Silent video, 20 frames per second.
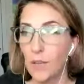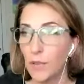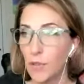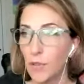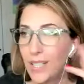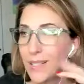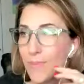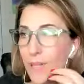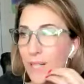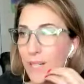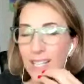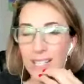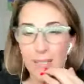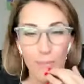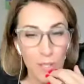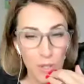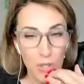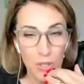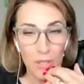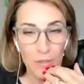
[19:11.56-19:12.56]
Is my
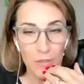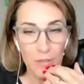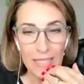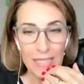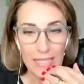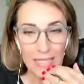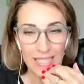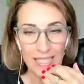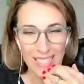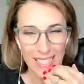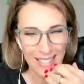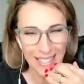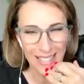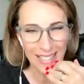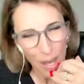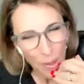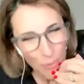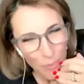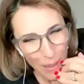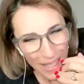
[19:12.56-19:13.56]
drinking really, is it
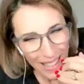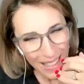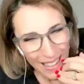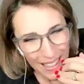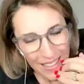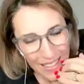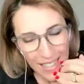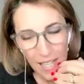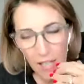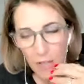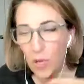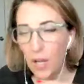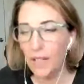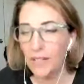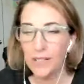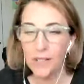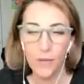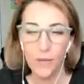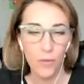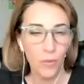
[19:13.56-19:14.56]
that bad? Oh,
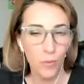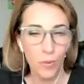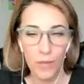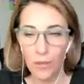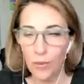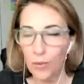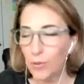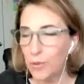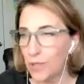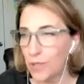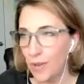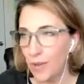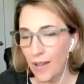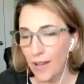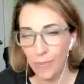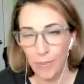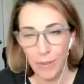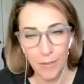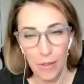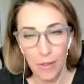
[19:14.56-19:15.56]
and we also
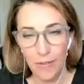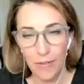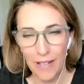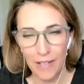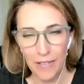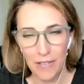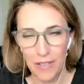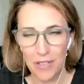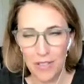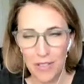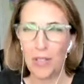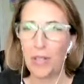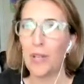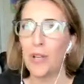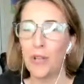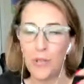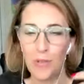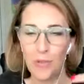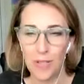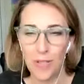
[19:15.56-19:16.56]
have people around us
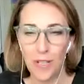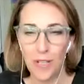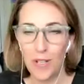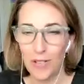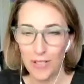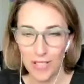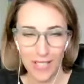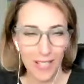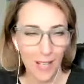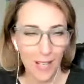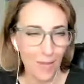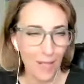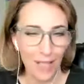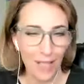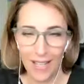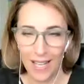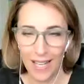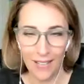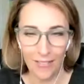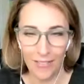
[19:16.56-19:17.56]
who's I mean,
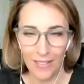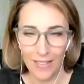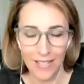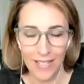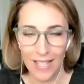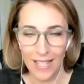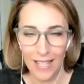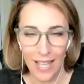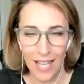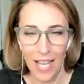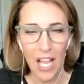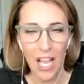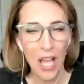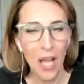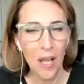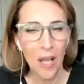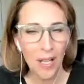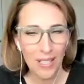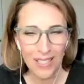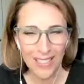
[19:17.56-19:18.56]
I had friends say that
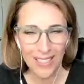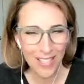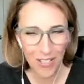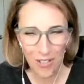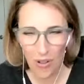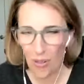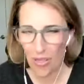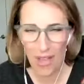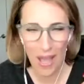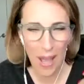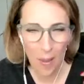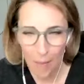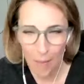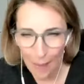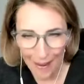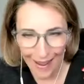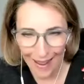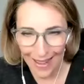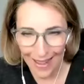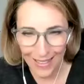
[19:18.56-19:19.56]
it's not that
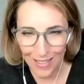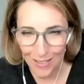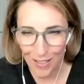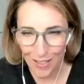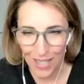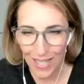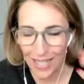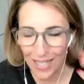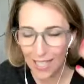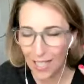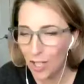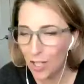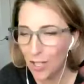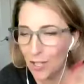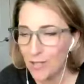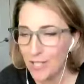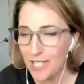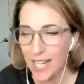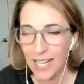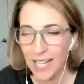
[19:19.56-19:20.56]
bad, right?
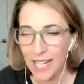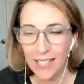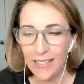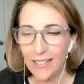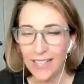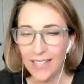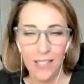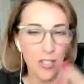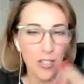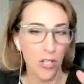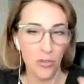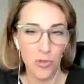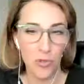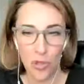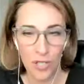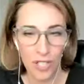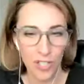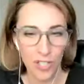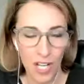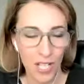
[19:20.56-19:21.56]
Who's taken like done
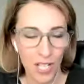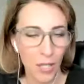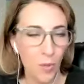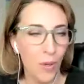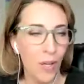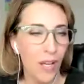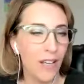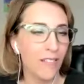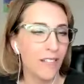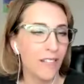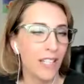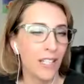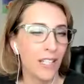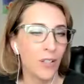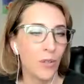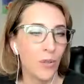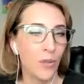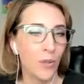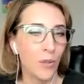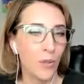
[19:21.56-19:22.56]
dry January?
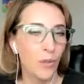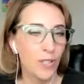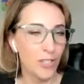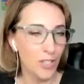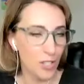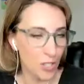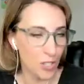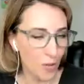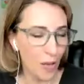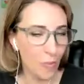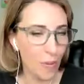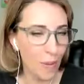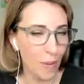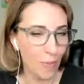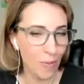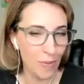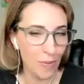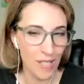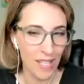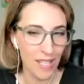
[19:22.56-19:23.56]
Or did you have
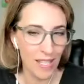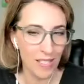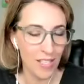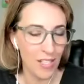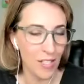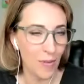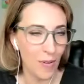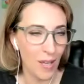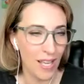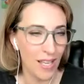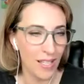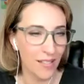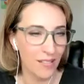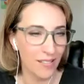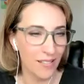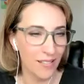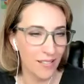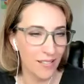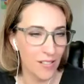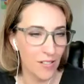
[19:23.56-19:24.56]
people say that to you, Anne?
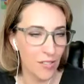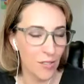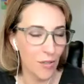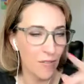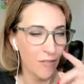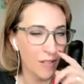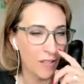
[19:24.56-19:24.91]
Did you have